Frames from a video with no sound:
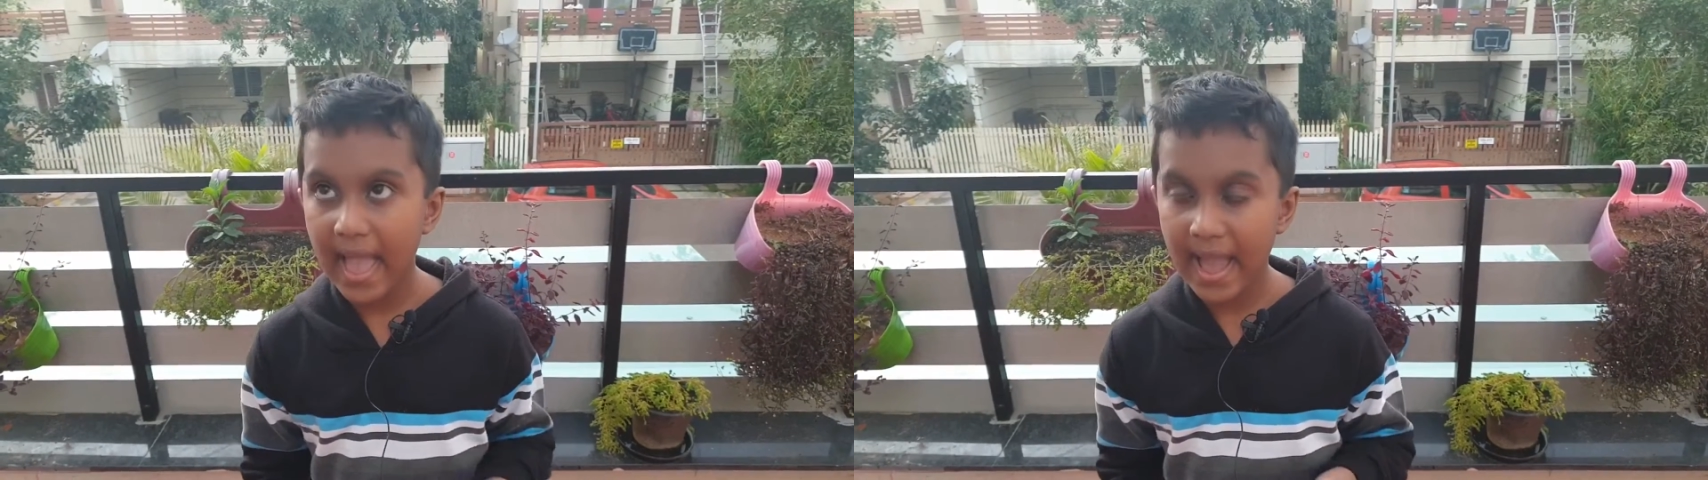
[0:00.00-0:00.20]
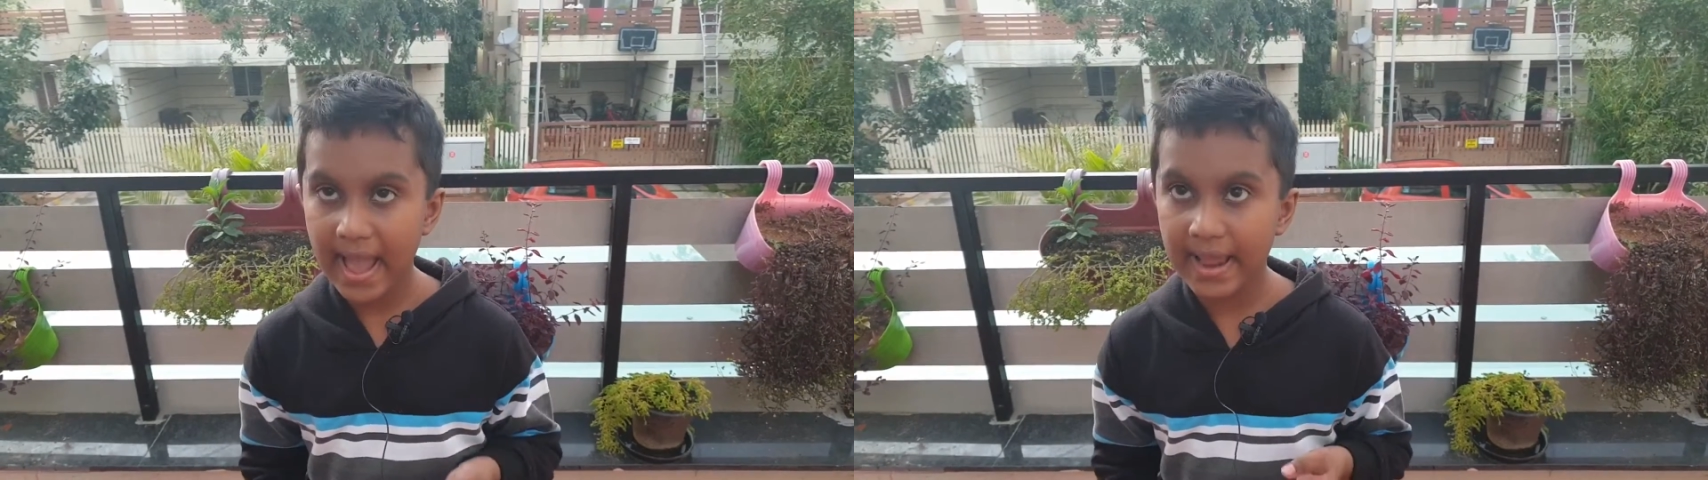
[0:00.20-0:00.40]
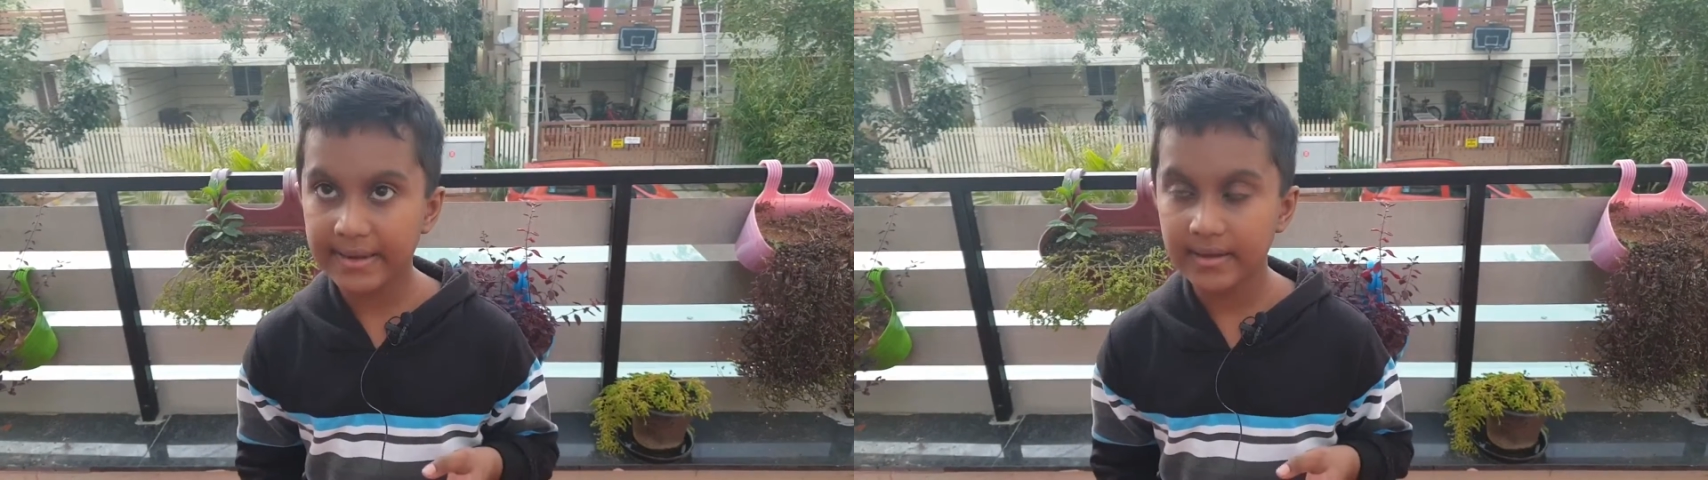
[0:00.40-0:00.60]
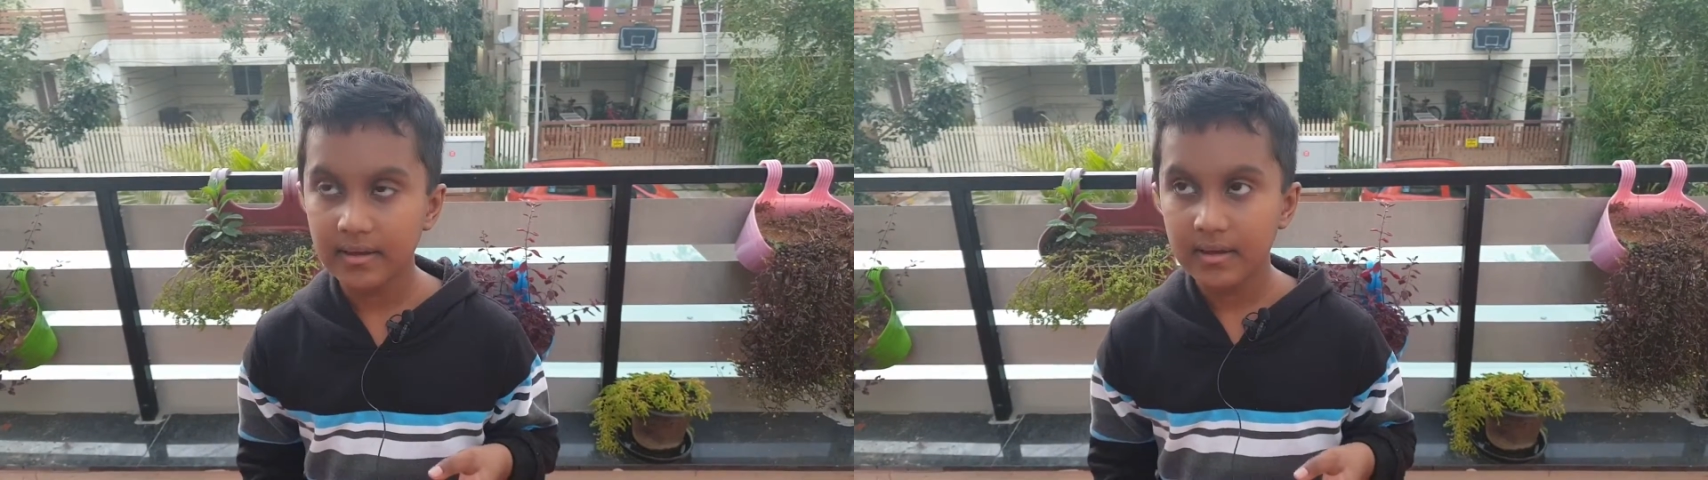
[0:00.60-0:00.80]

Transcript: and